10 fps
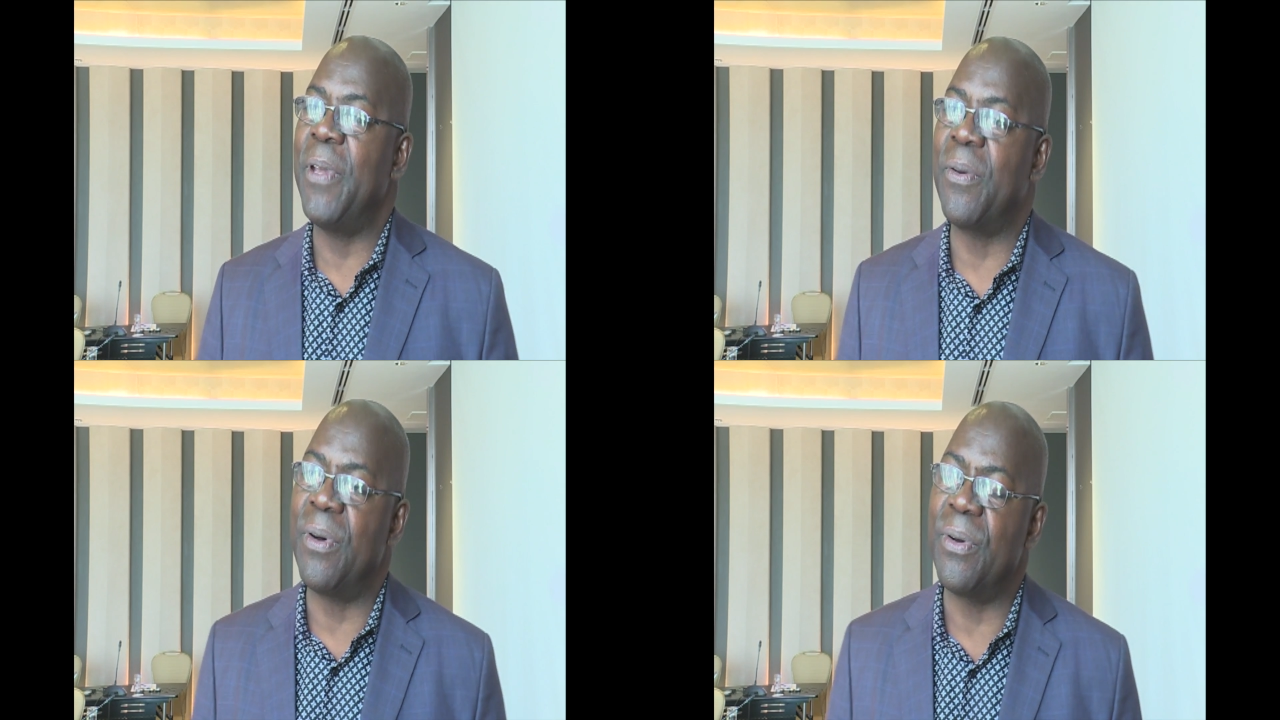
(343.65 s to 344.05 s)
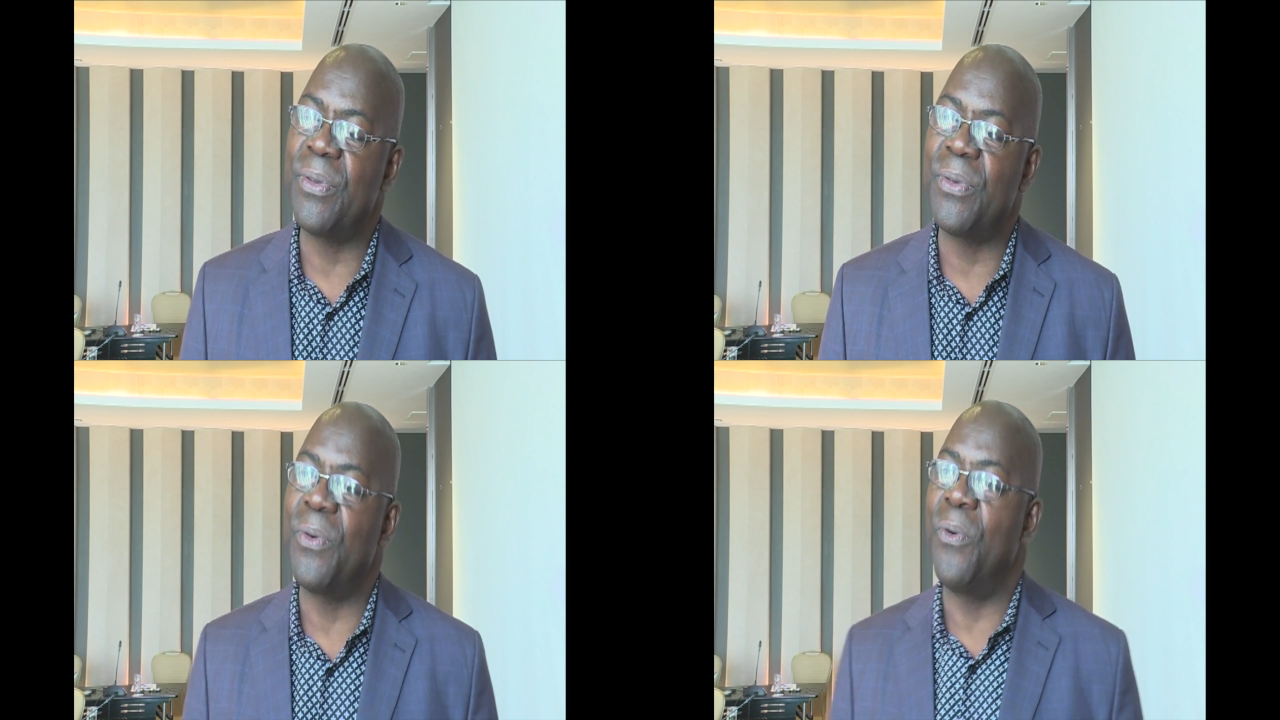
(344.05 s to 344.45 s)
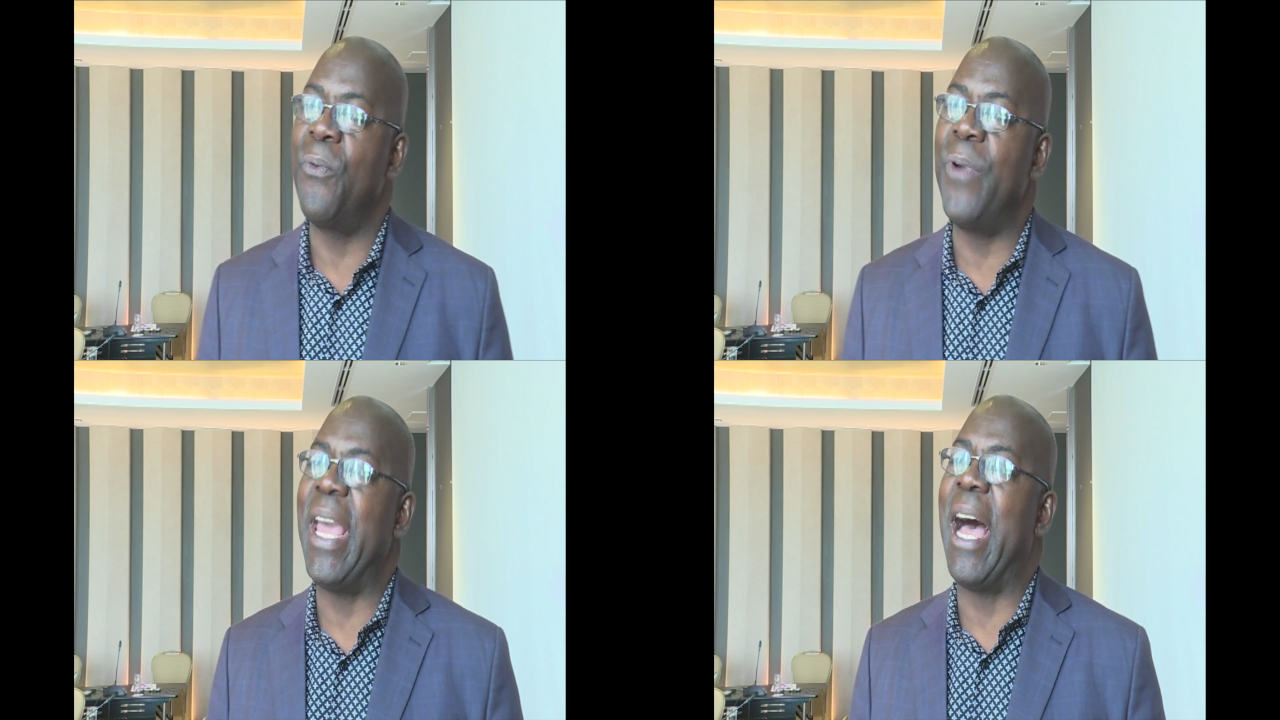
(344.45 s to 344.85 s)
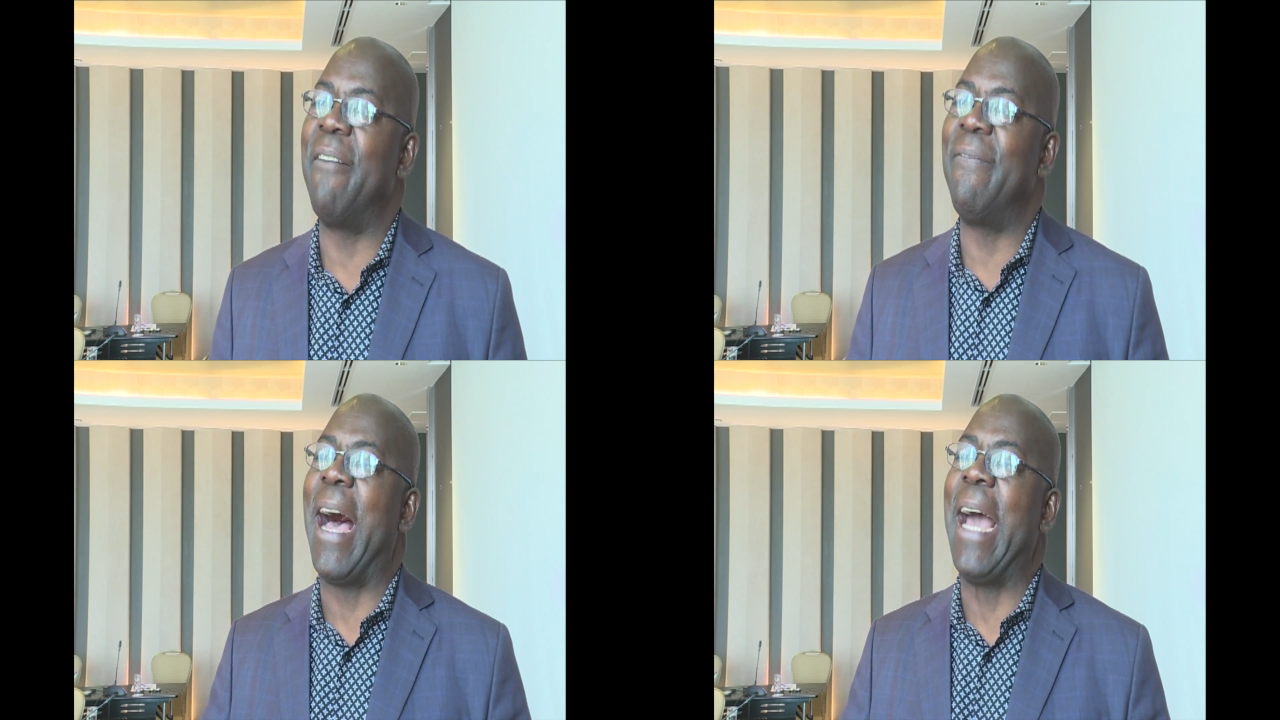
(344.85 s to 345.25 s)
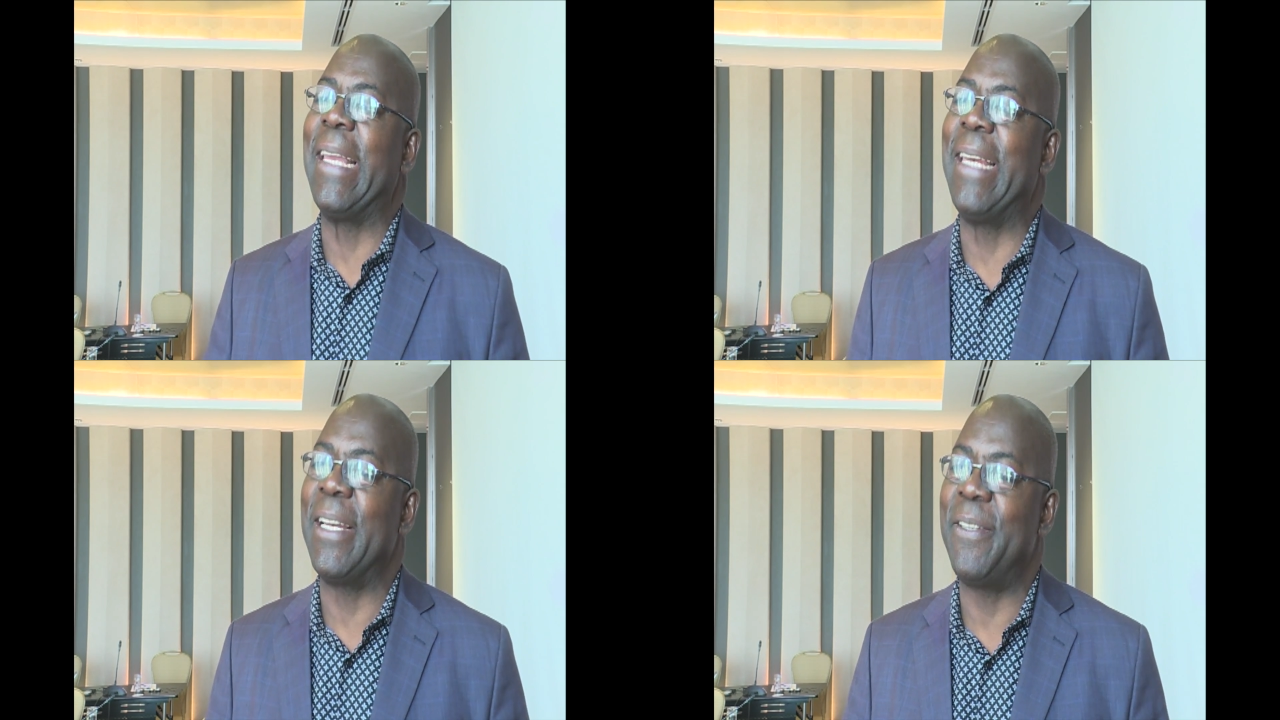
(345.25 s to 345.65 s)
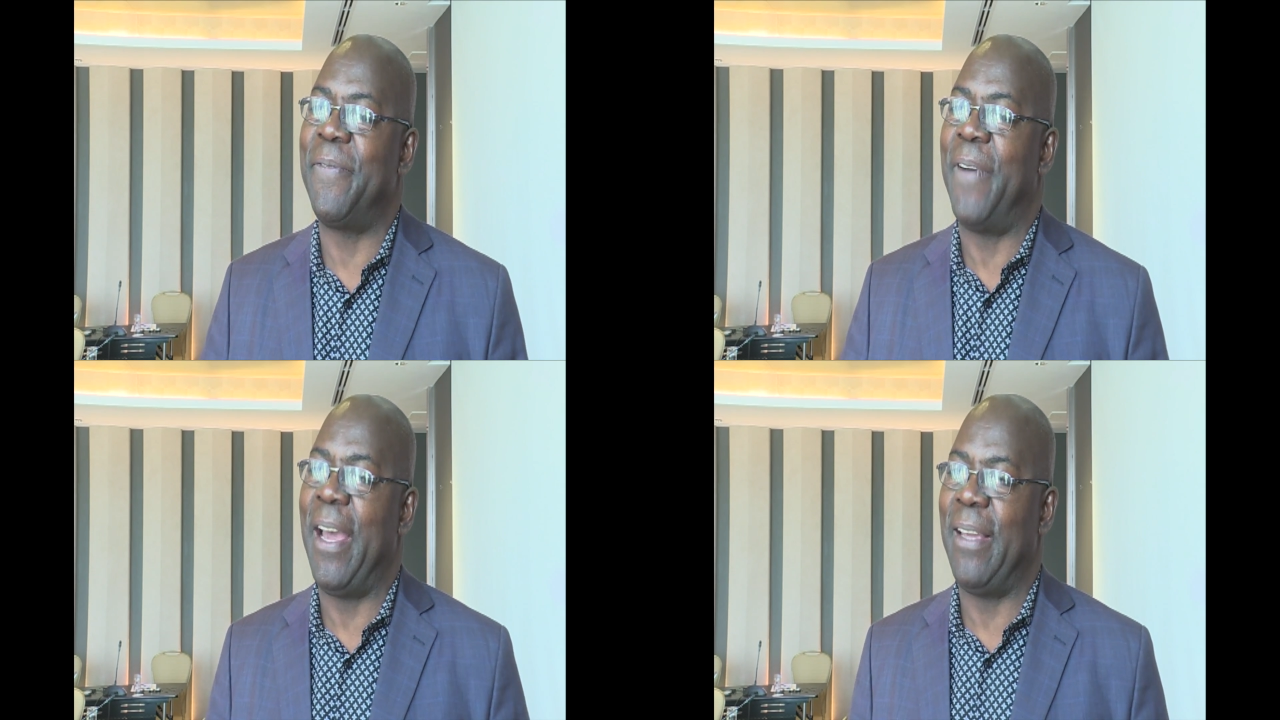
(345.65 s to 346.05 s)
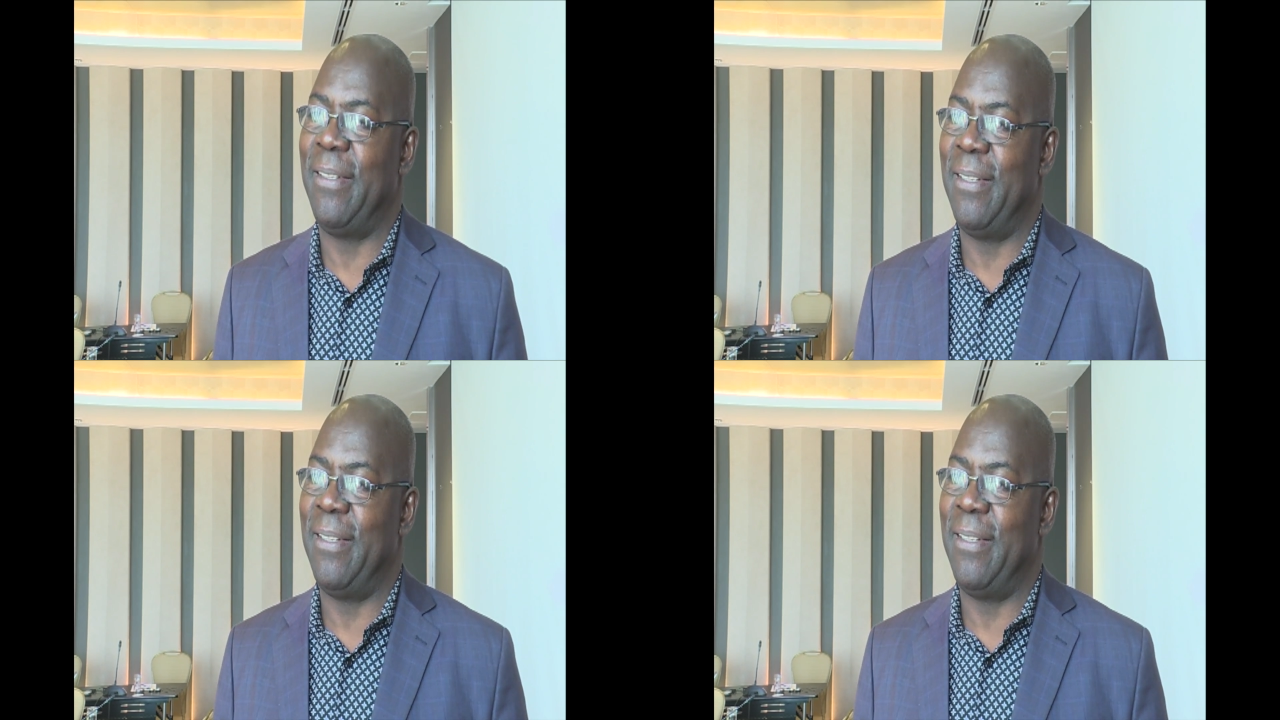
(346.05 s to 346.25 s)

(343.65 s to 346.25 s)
because we have identified